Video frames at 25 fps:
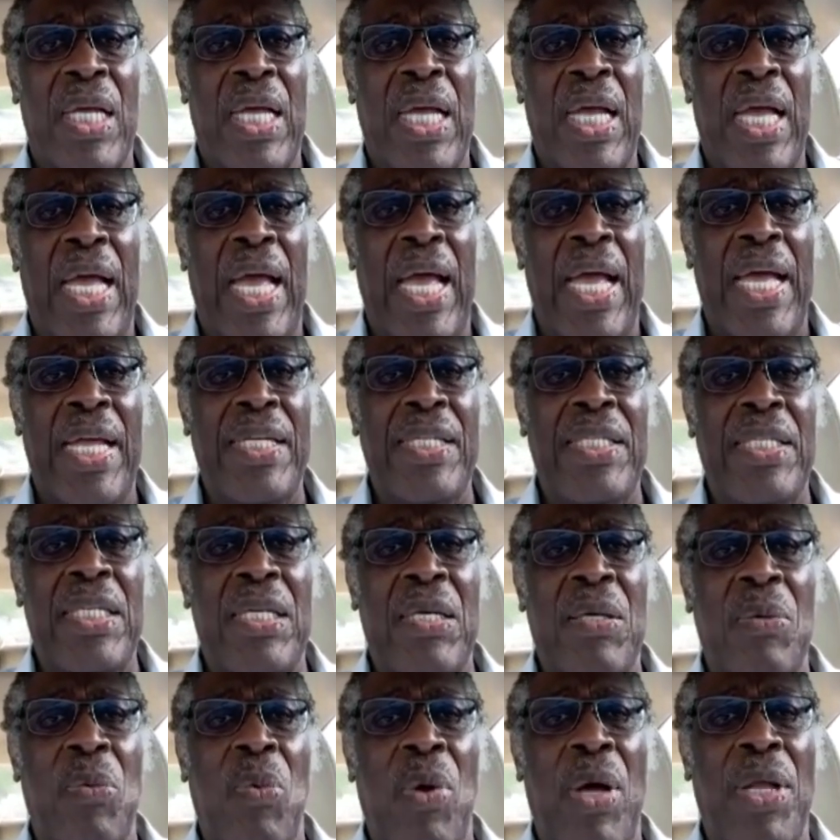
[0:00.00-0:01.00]
And
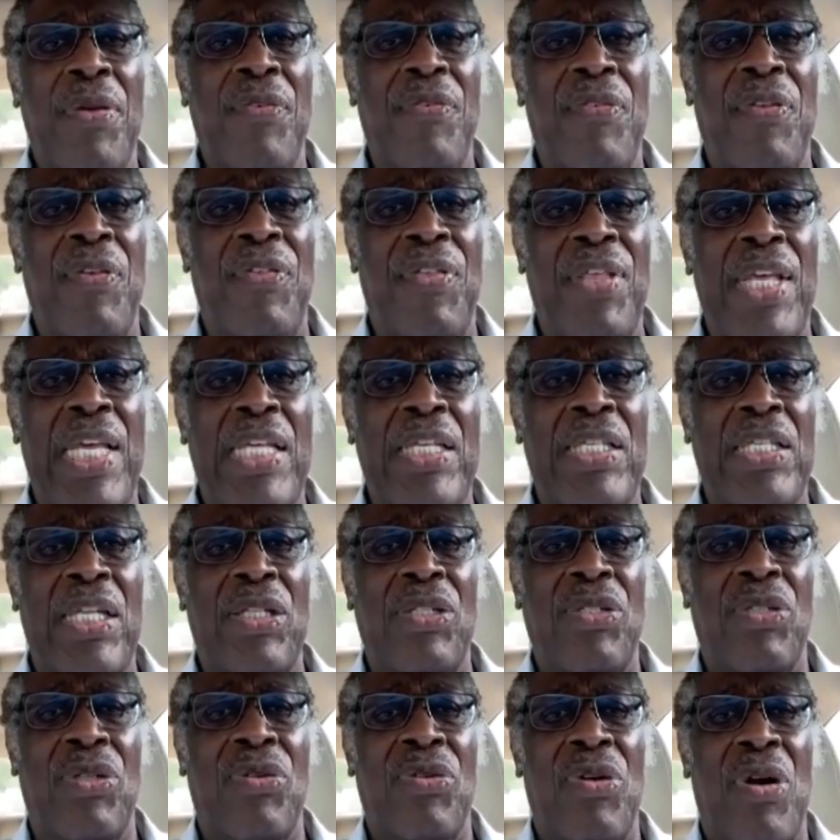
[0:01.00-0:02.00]
one of the things
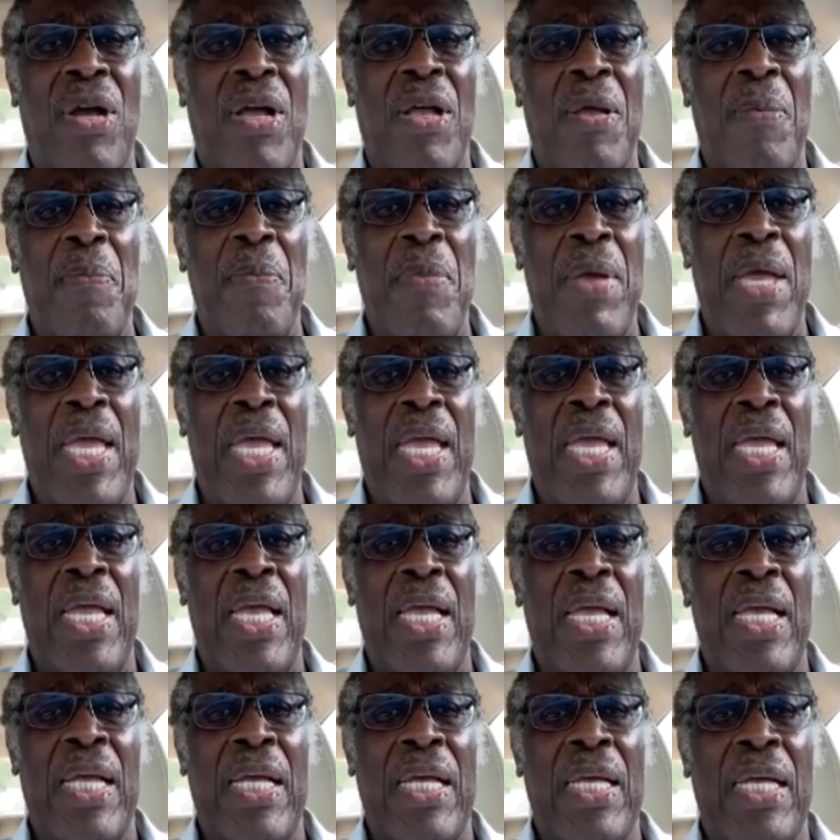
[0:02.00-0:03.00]
that struck
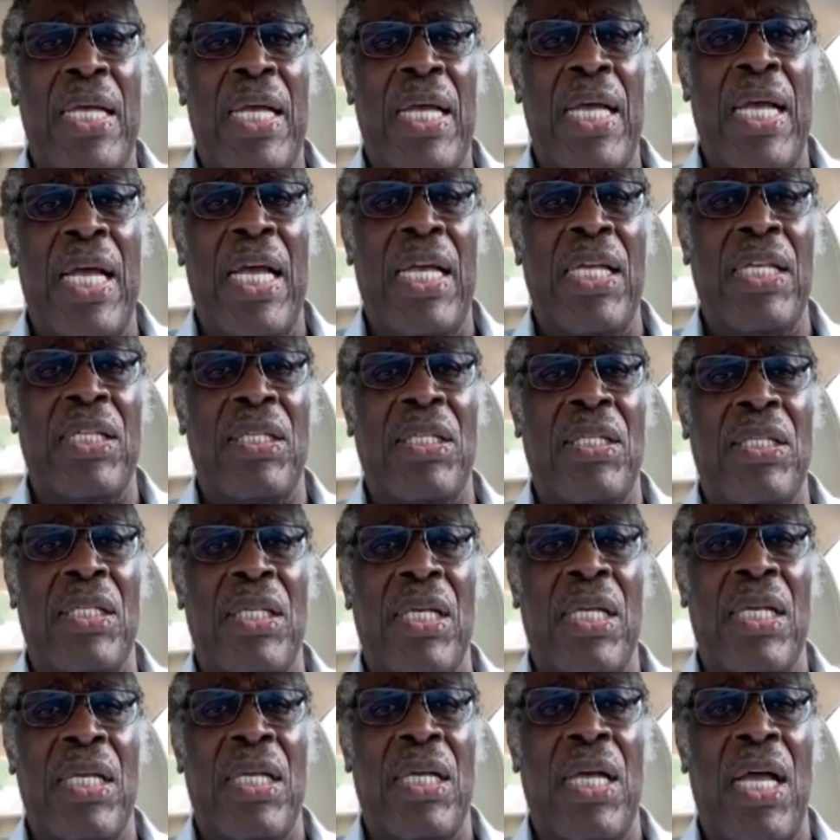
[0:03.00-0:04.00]
me as
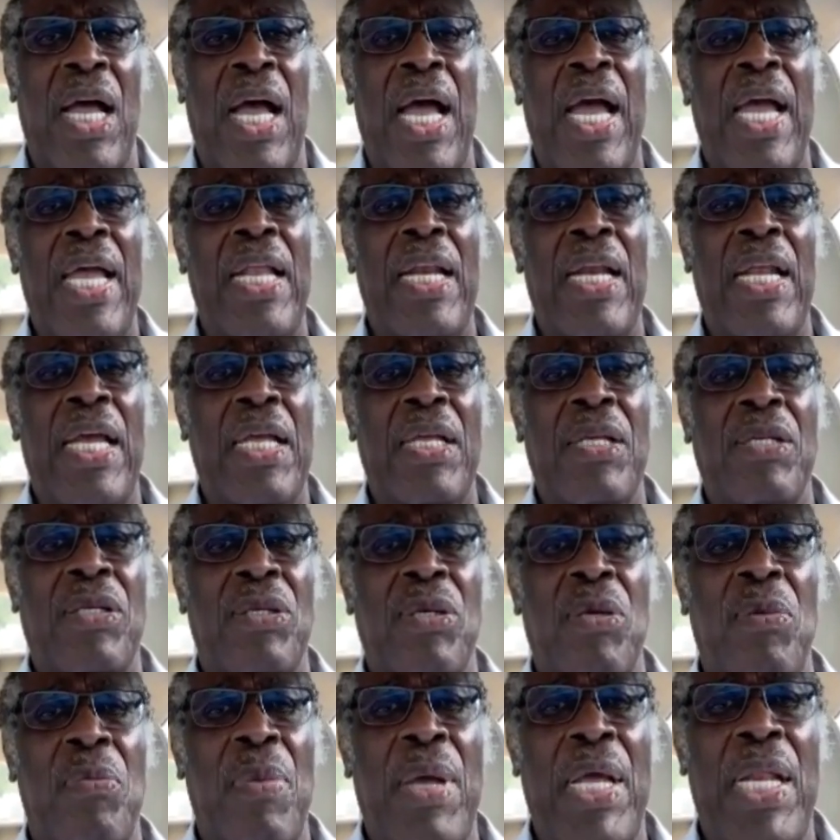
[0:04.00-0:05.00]
I, like
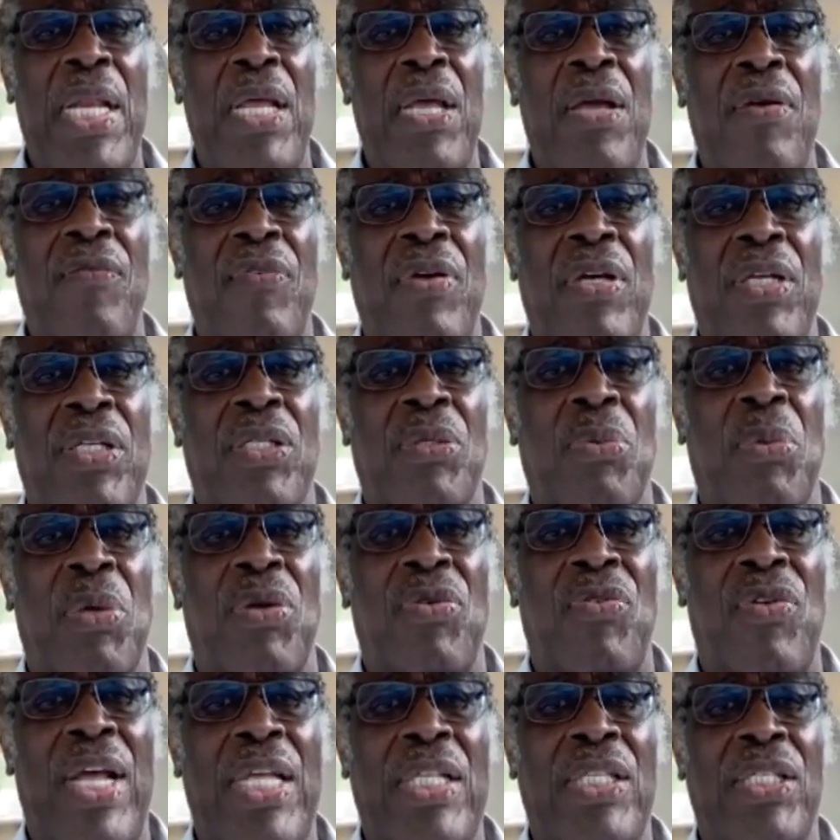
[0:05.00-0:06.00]
so many of us,
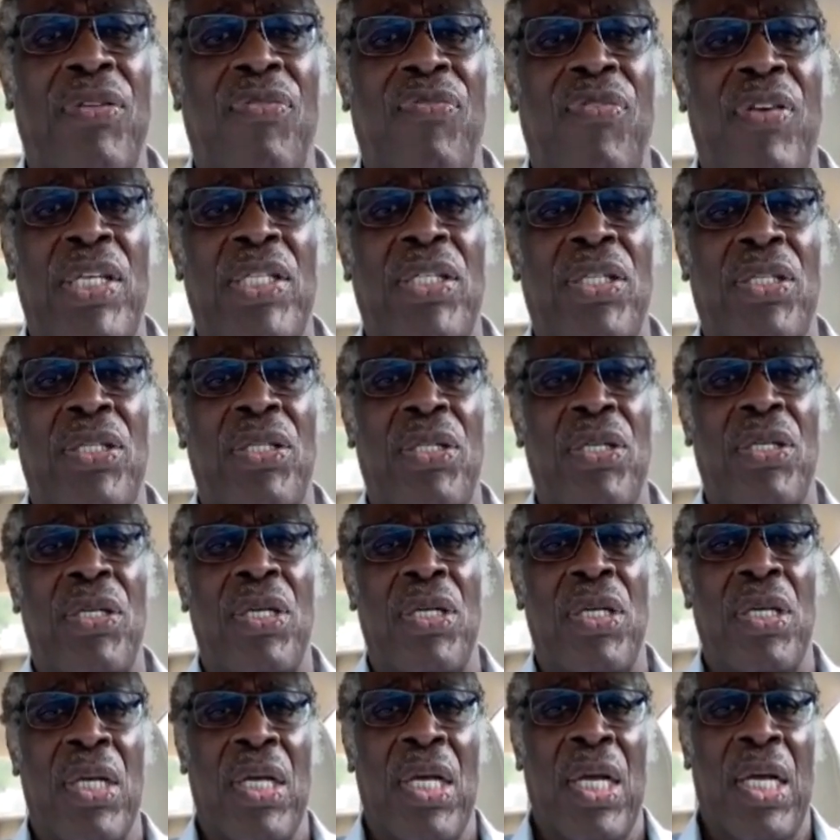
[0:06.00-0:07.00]
were transfixed
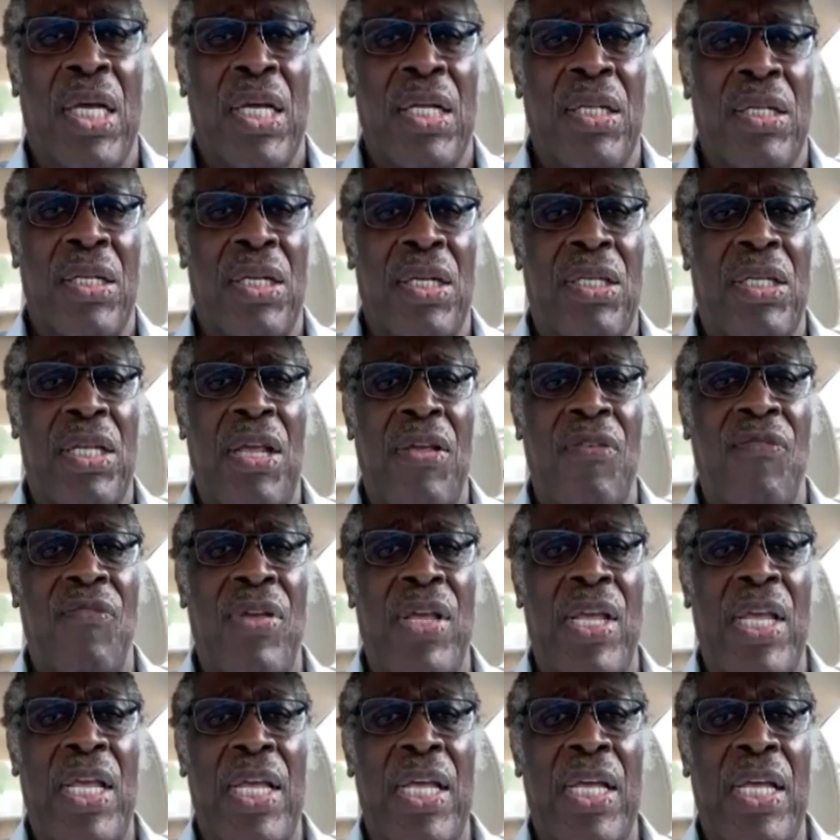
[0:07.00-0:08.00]
to the
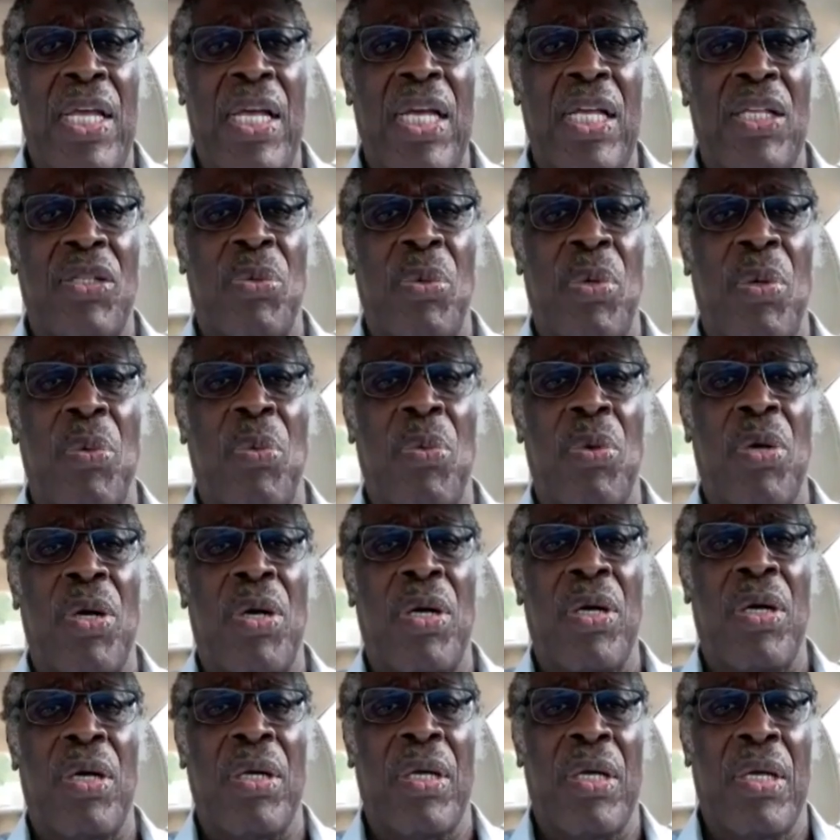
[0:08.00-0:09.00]
TV as we
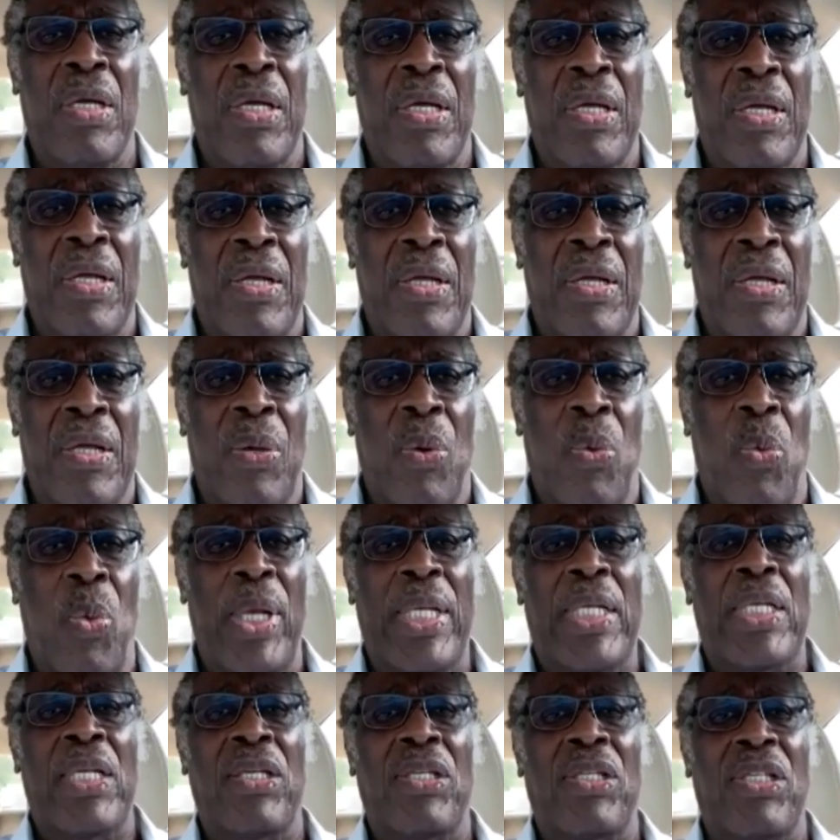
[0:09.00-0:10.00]
were
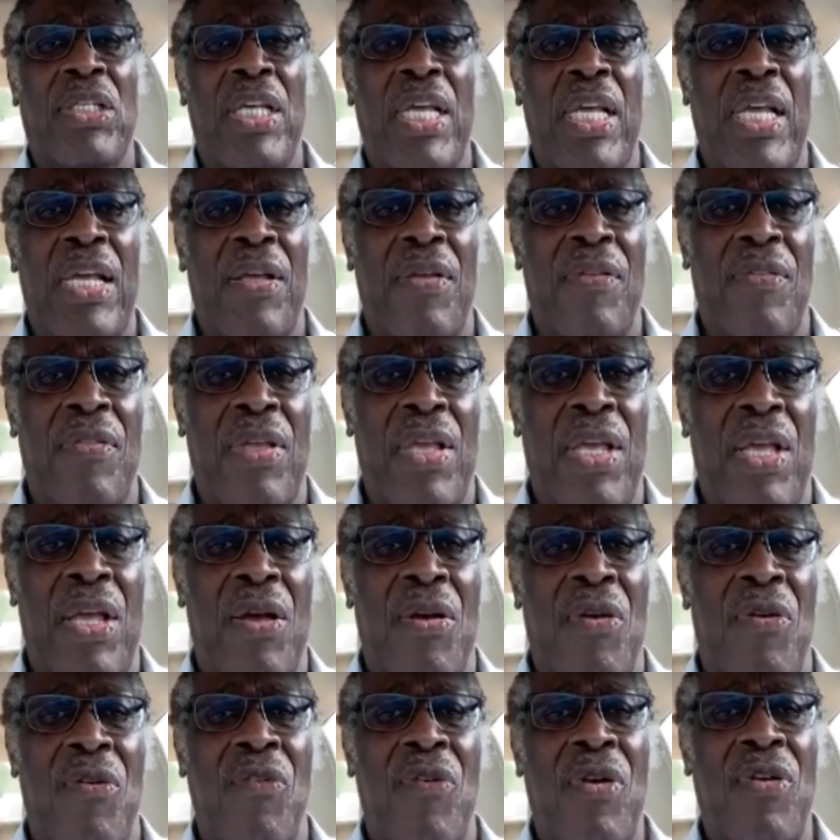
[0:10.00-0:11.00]
witnessing the
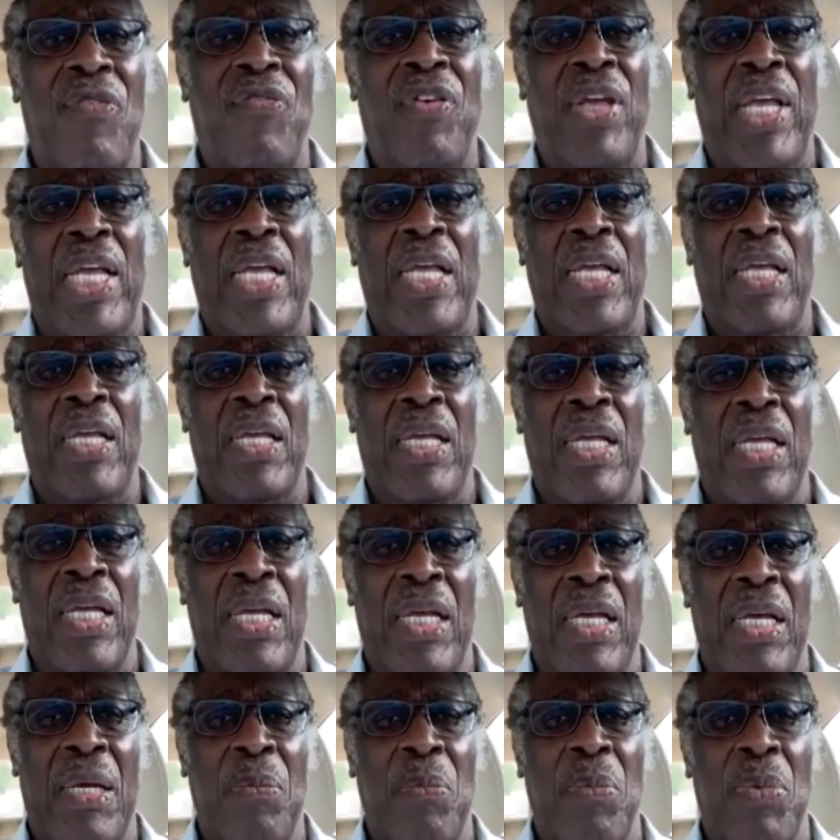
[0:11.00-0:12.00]
horrific
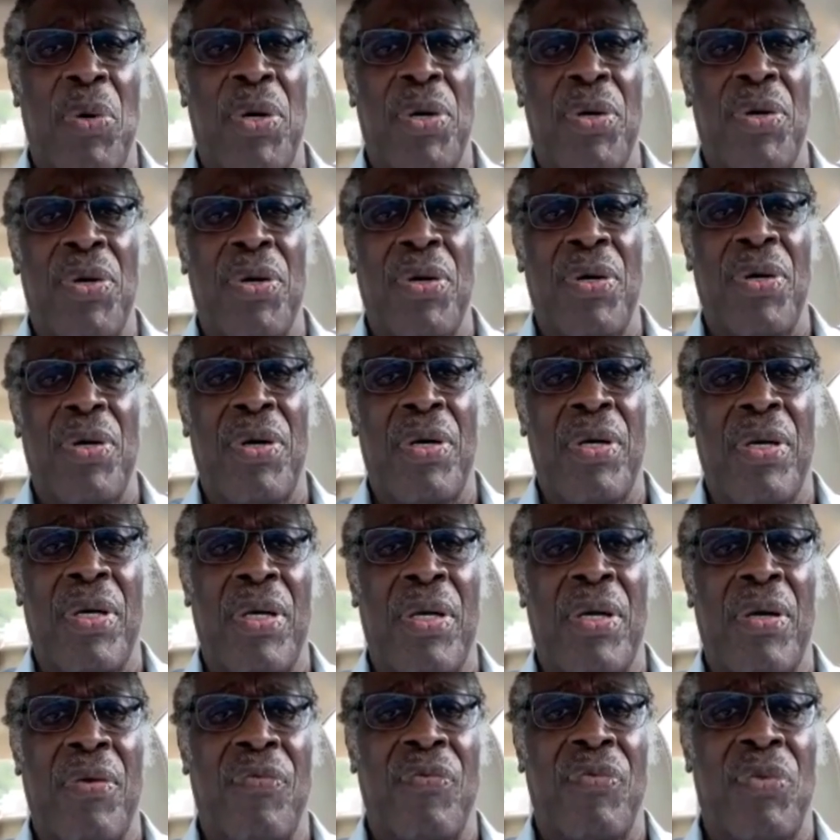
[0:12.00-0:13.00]
murder
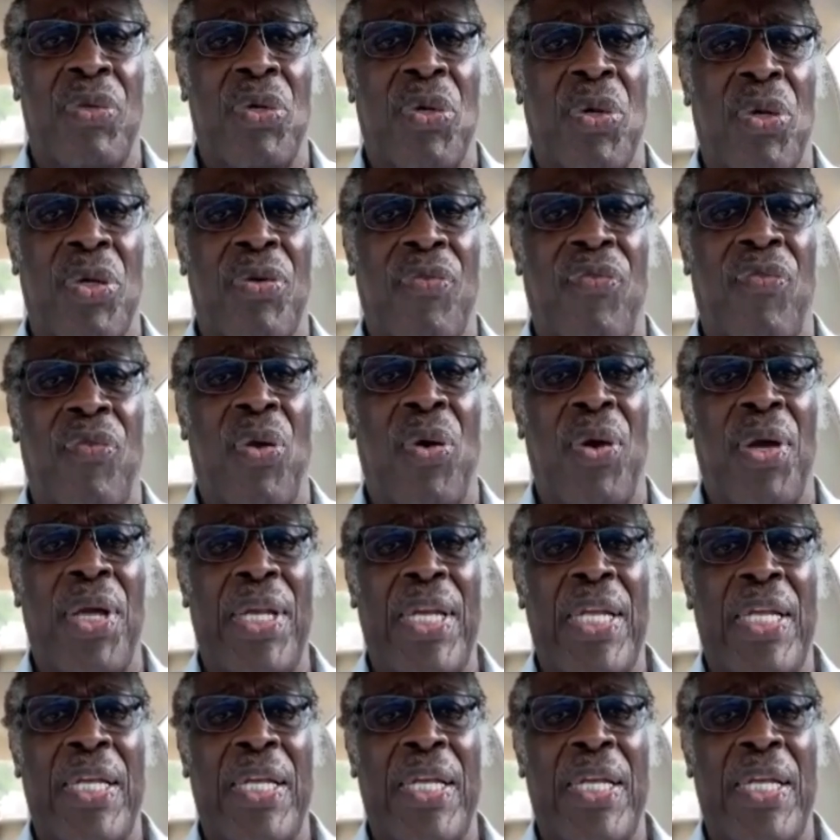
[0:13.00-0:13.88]
of George Floyd.